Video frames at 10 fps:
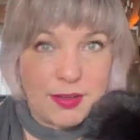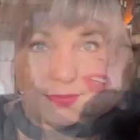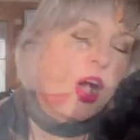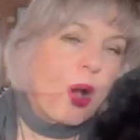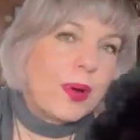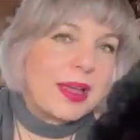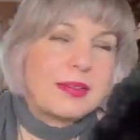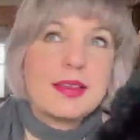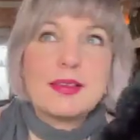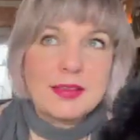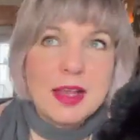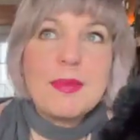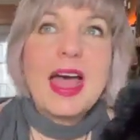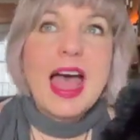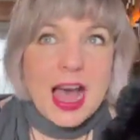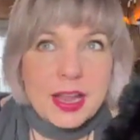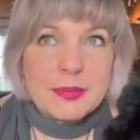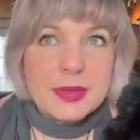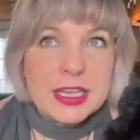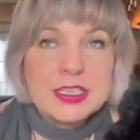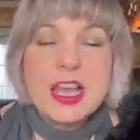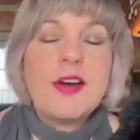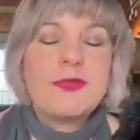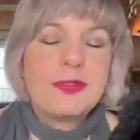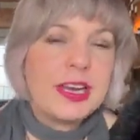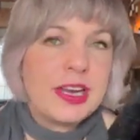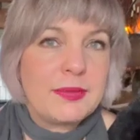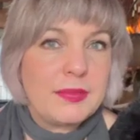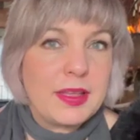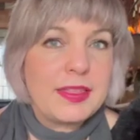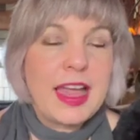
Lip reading: There's always some element of freedom